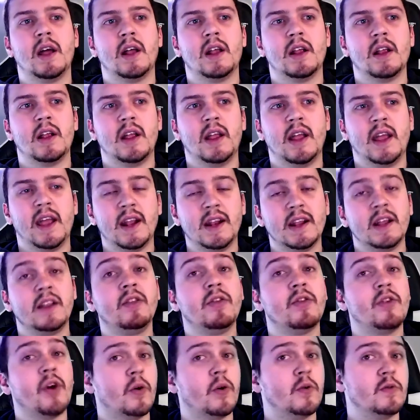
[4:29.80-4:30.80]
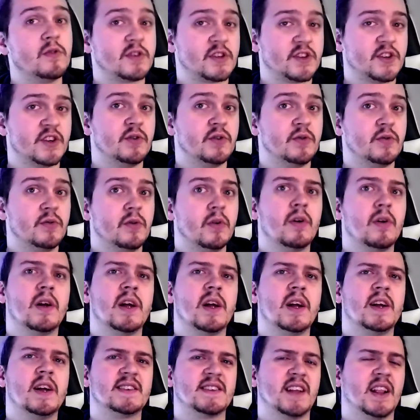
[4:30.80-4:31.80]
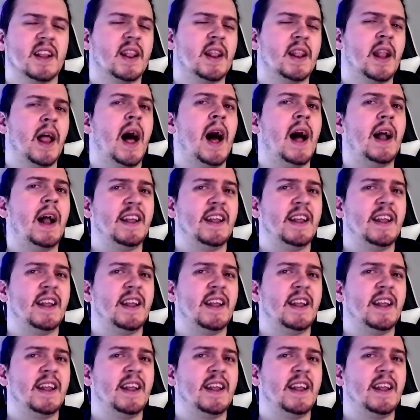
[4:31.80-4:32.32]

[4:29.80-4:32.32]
hitting those 2 is a lot